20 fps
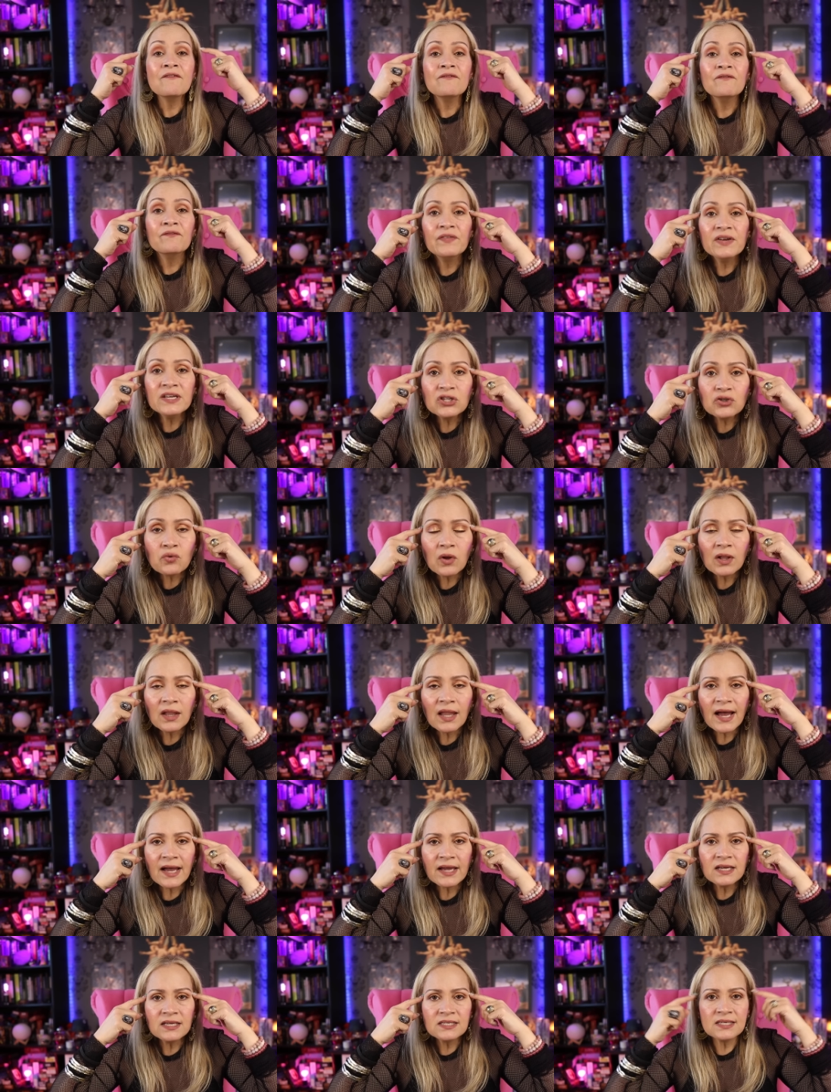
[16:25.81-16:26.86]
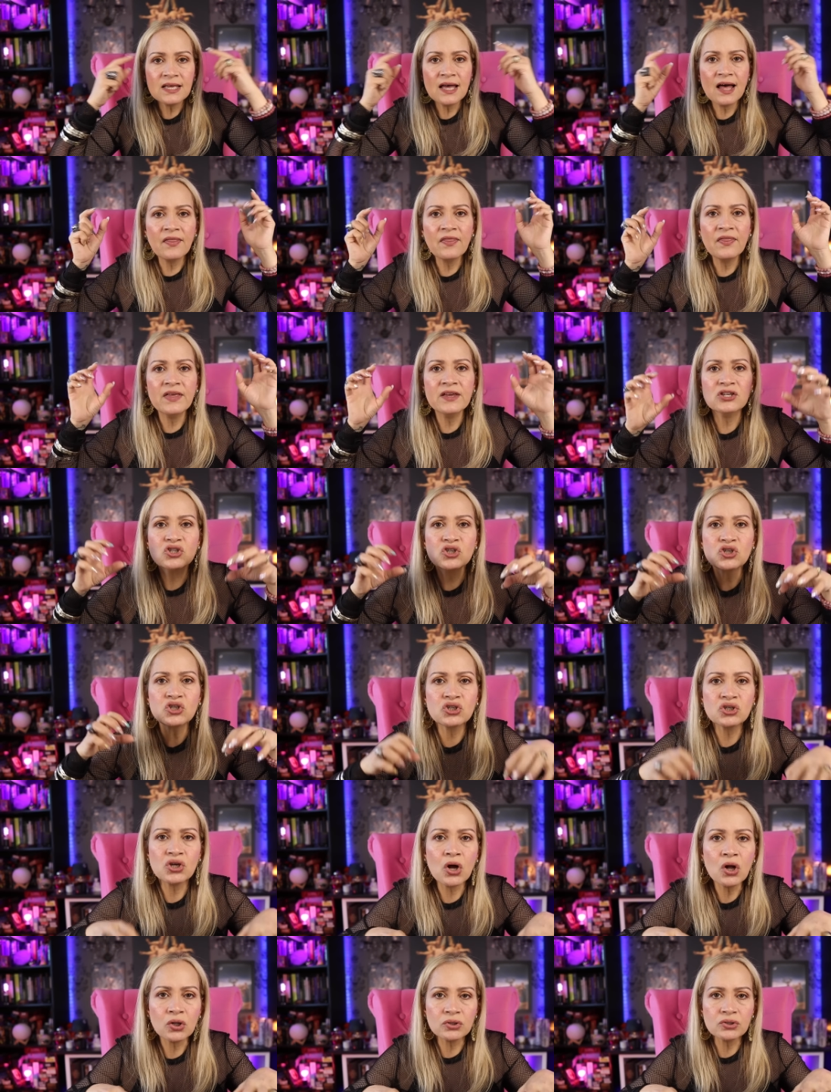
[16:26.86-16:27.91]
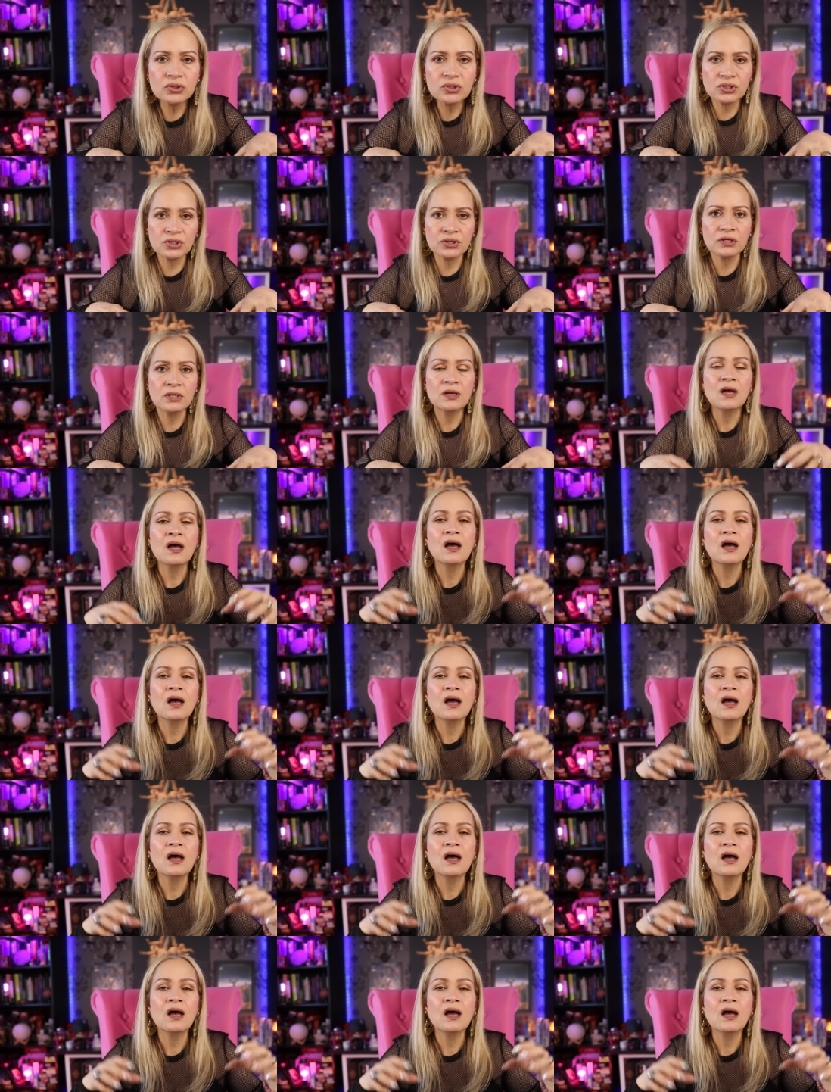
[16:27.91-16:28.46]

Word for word: visualize the salt